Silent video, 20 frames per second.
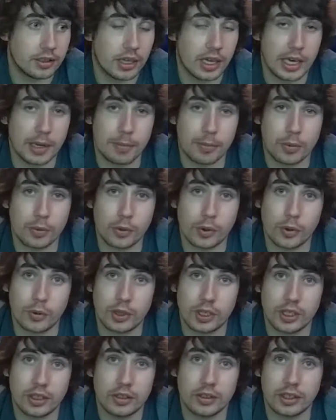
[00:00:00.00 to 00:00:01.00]
April
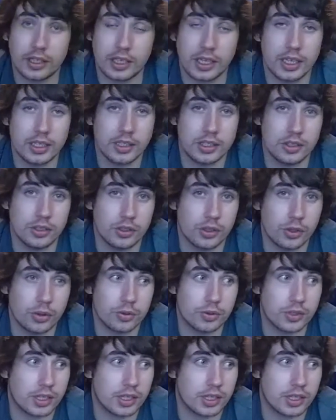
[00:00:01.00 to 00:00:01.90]
O'Neil and Casey Jones.